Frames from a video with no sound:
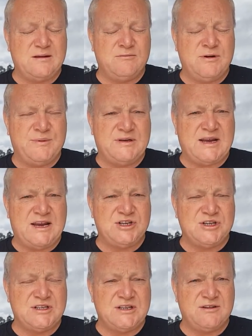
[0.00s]

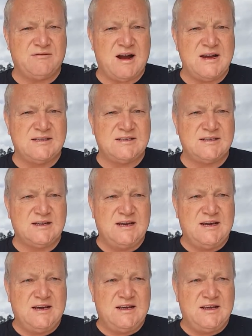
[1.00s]
reputations in the race.
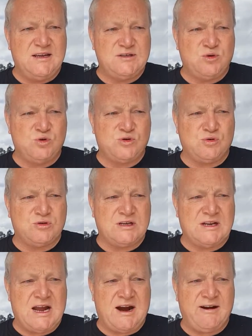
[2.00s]
There's a horse called
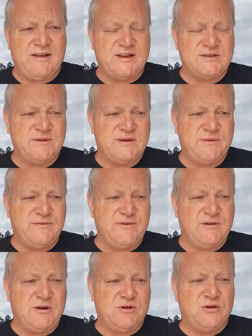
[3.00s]
Talaria that's meant to be
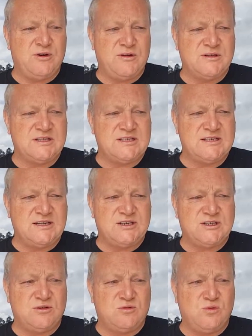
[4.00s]
very good, and there's a
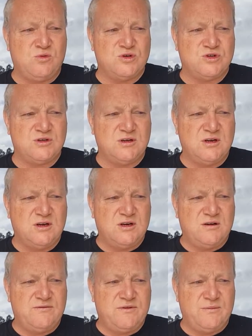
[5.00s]
Snitzel horse
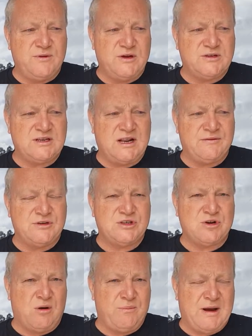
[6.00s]
from the O'Sullivan
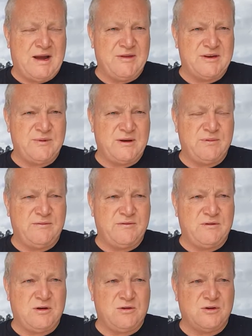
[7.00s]
Scott barn that's meant to be
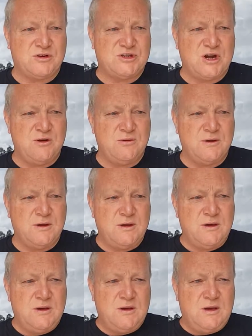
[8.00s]
very good. So
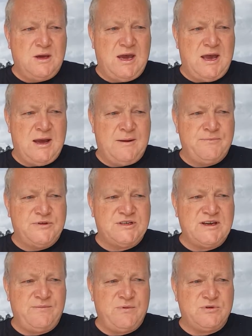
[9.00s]

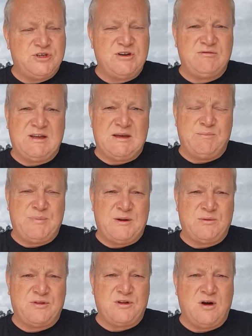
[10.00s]
Savabeels generally get better
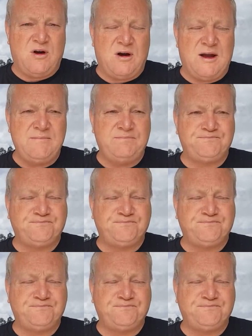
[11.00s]
with time,